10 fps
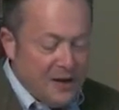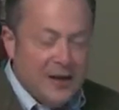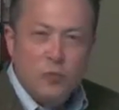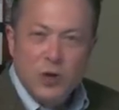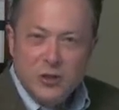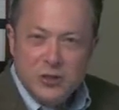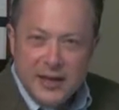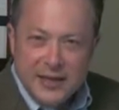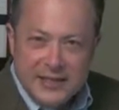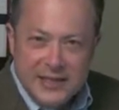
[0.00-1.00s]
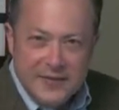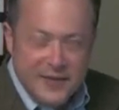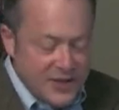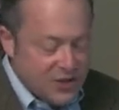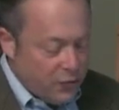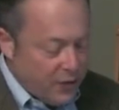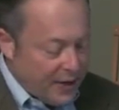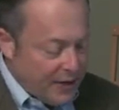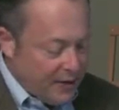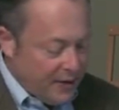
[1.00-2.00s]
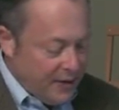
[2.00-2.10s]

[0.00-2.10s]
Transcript: in what looks like a TV screen.